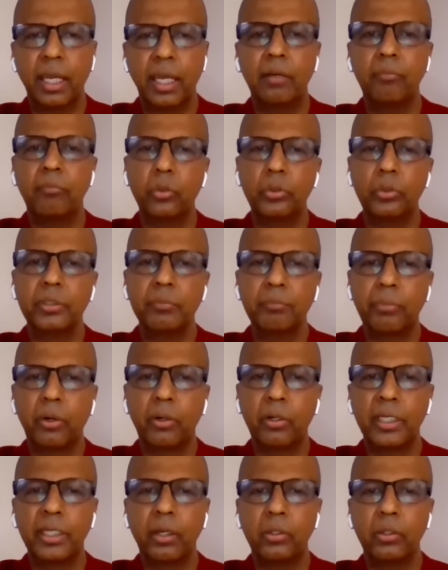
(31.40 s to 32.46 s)
And most
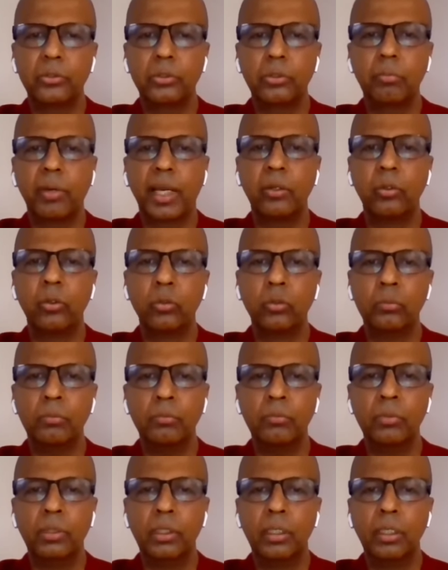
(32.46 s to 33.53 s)
importantly, also by
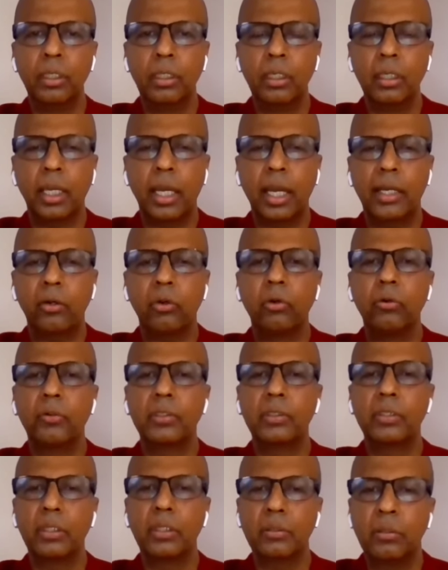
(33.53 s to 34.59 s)
whom? And
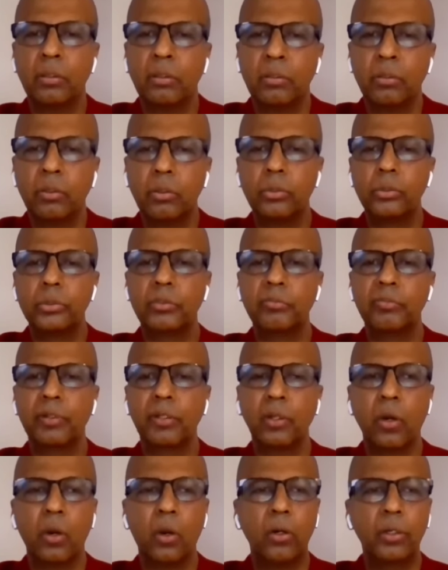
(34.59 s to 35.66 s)
over the course of a
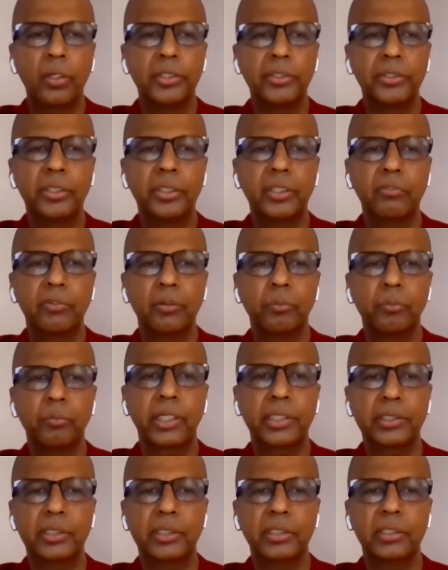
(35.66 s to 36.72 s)
long history of
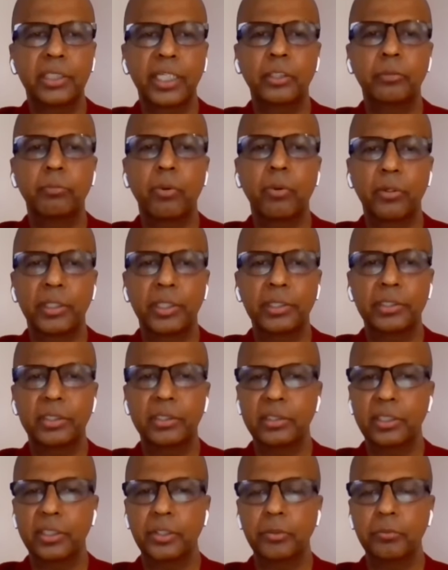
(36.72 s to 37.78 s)
oppressions,
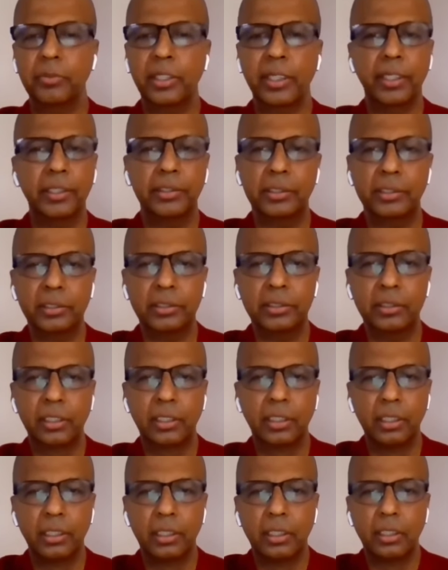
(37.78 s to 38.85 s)
exploitations, and humiliations.
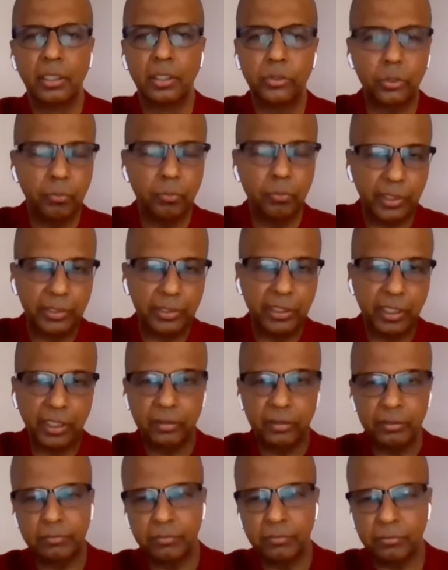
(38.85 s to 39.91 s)
So Martin
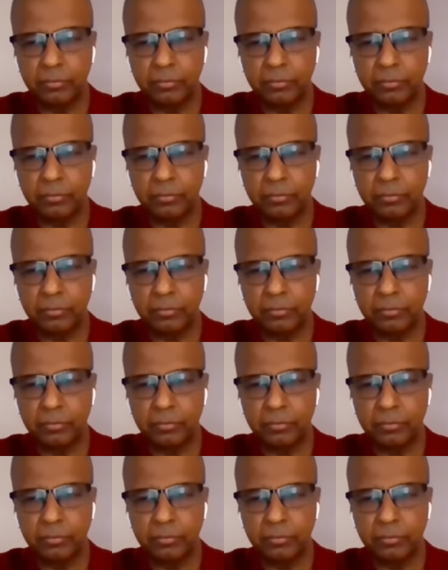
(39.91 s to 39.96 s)
and